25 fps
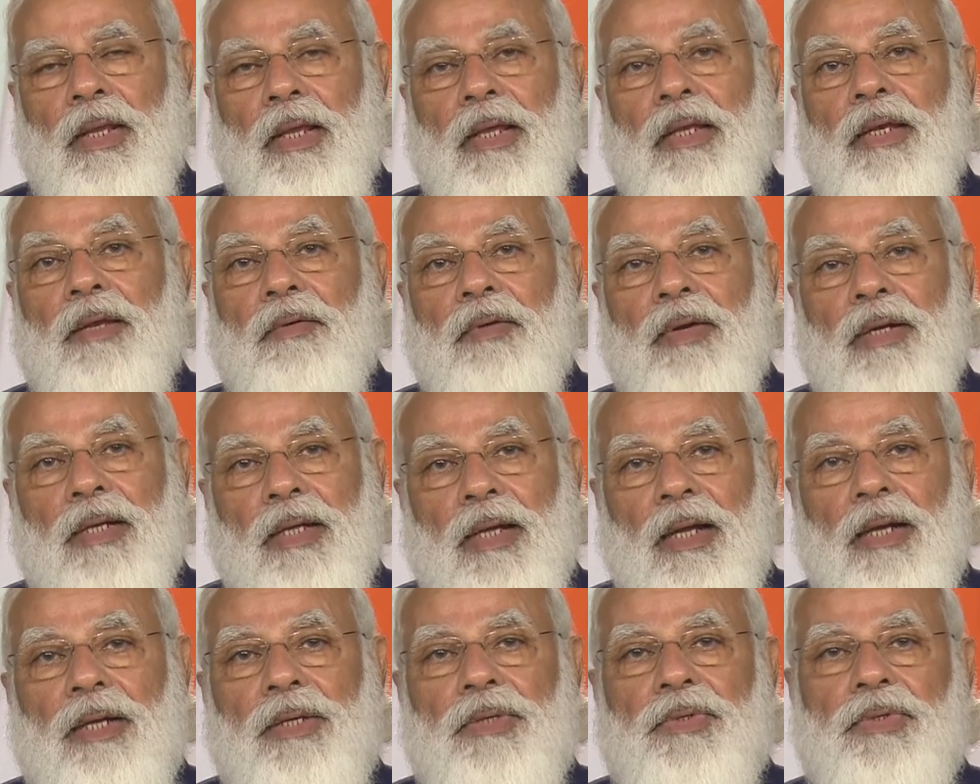In our
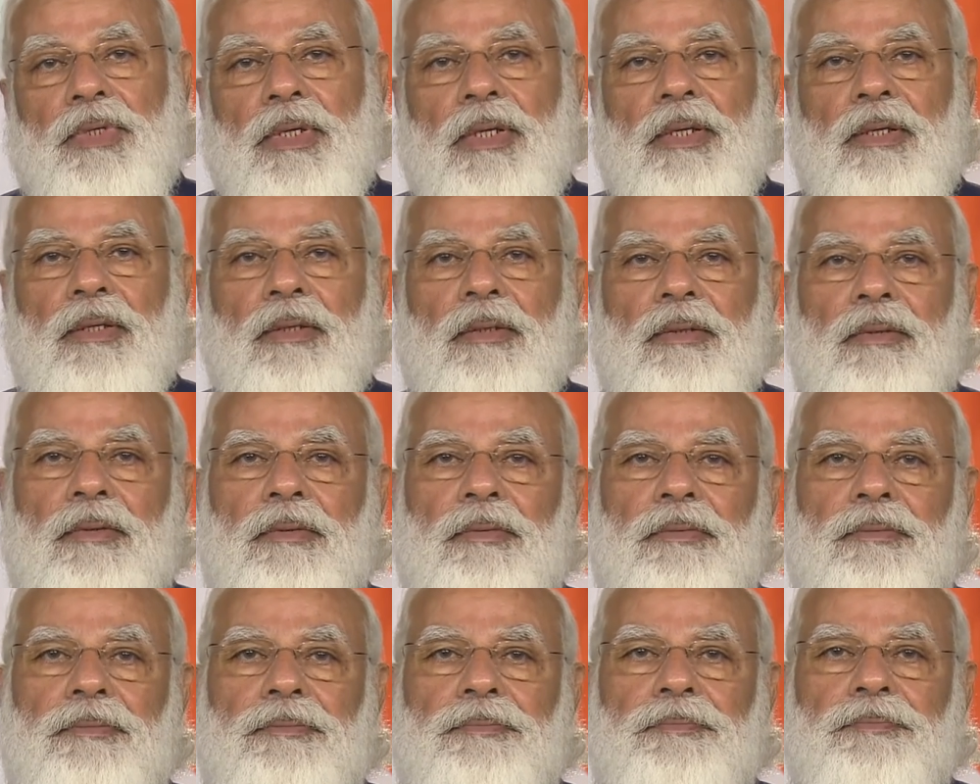culture,
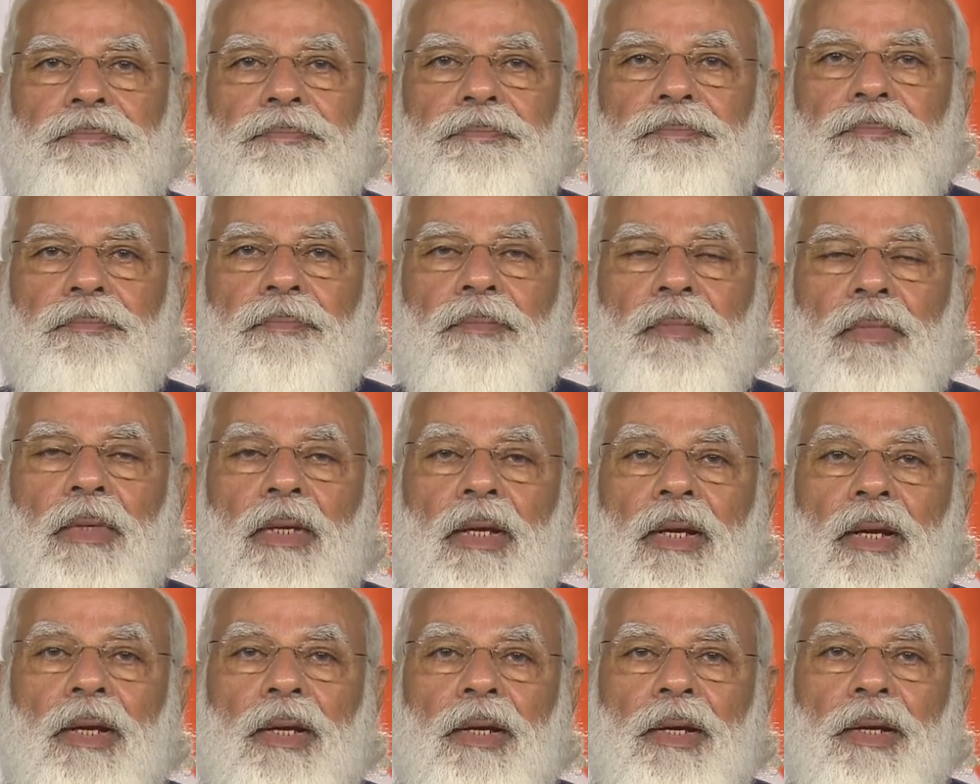
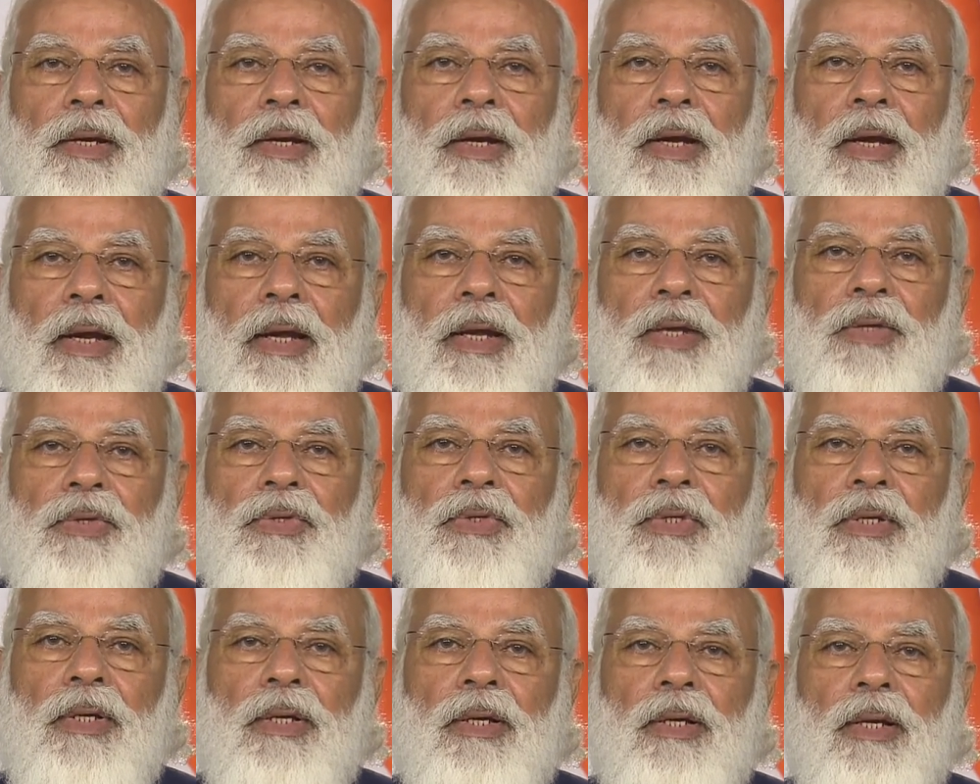
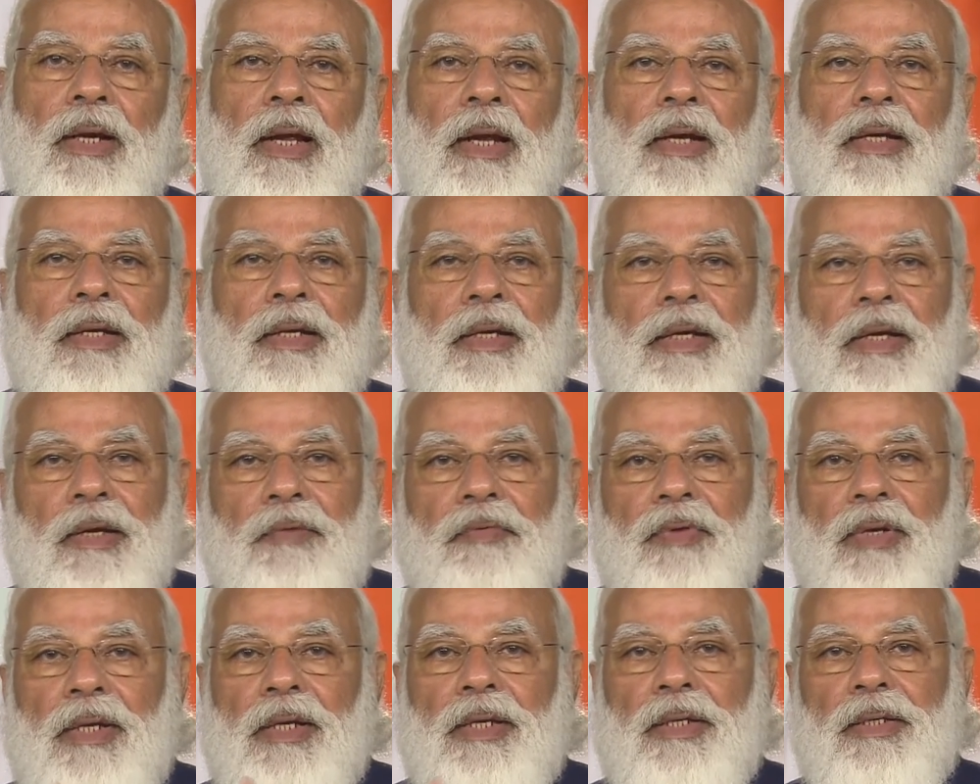nature and
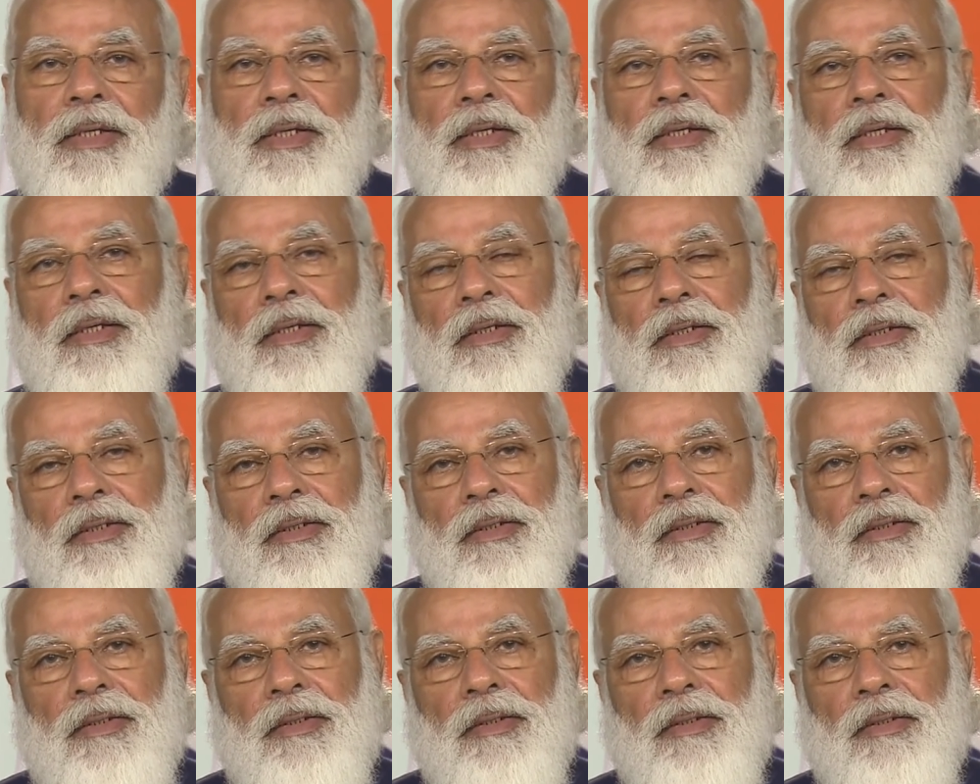divinity
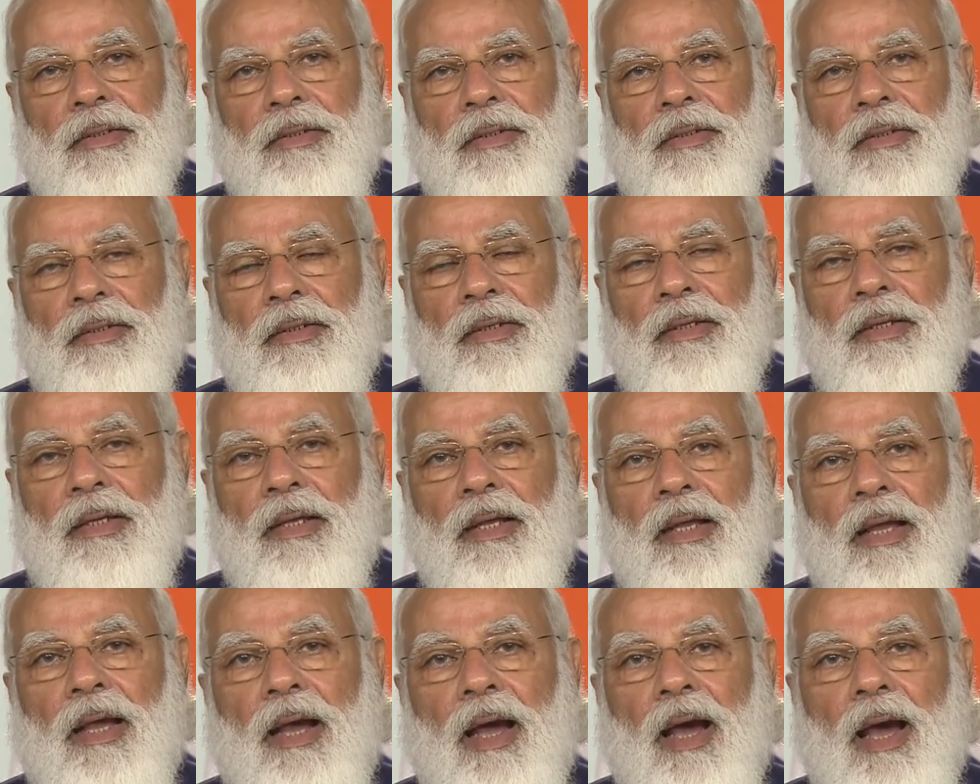
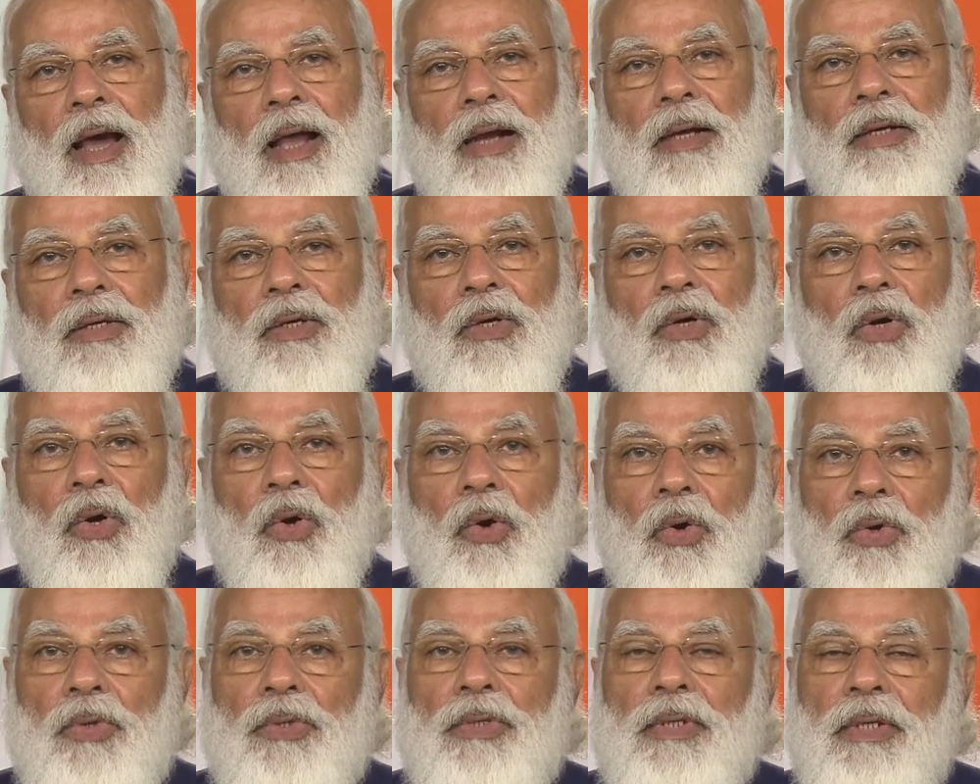are
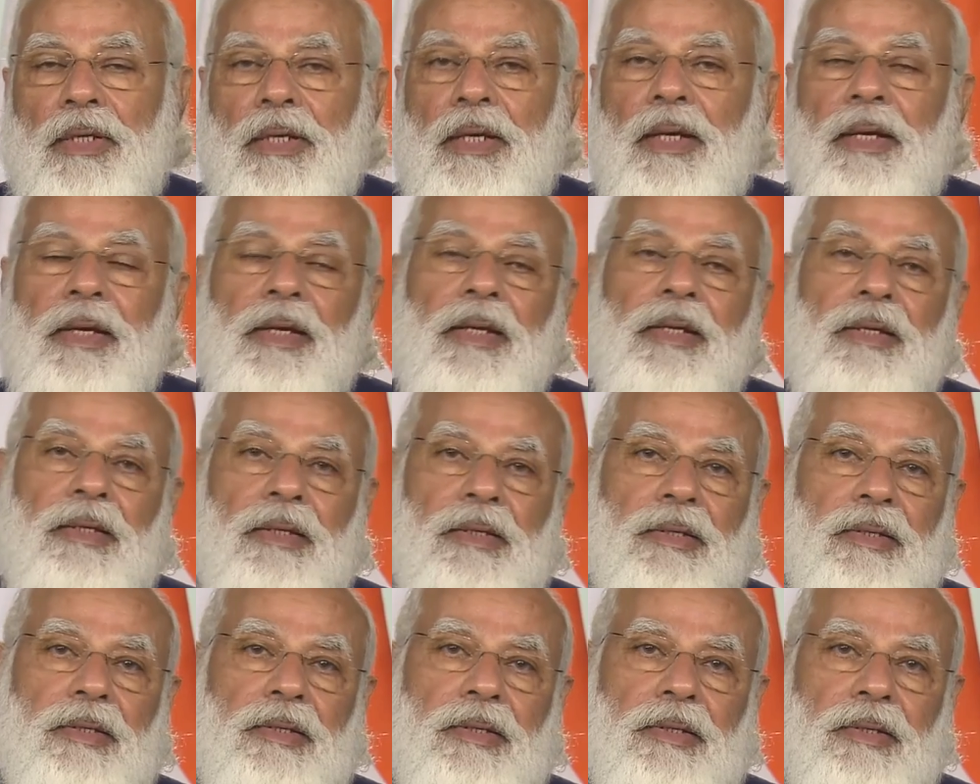closely
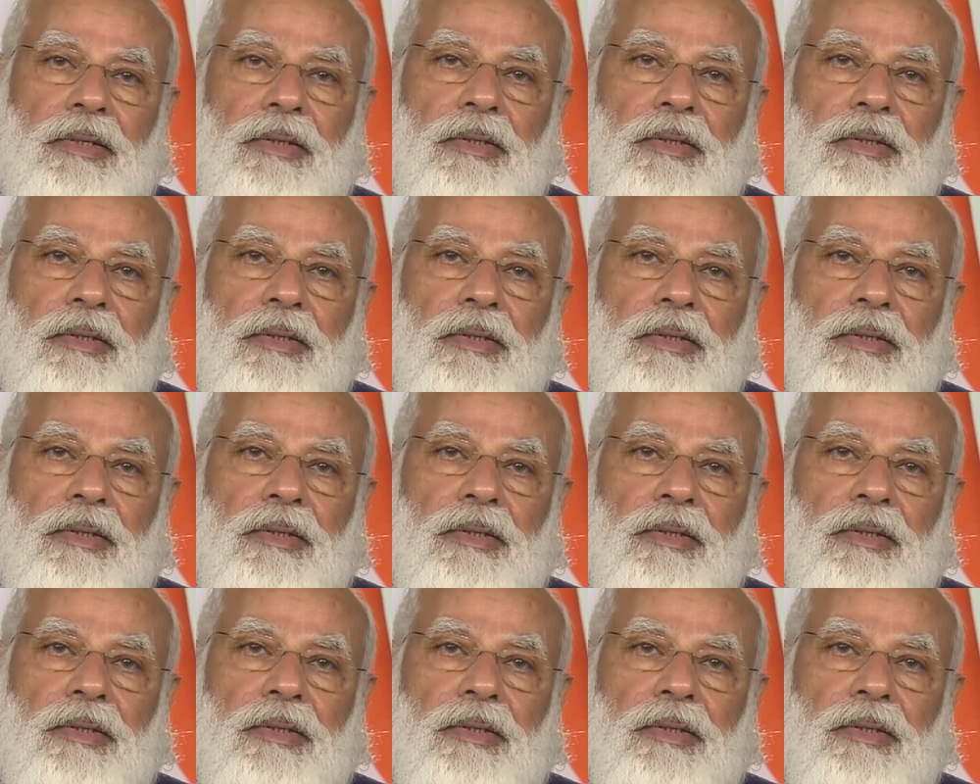linked.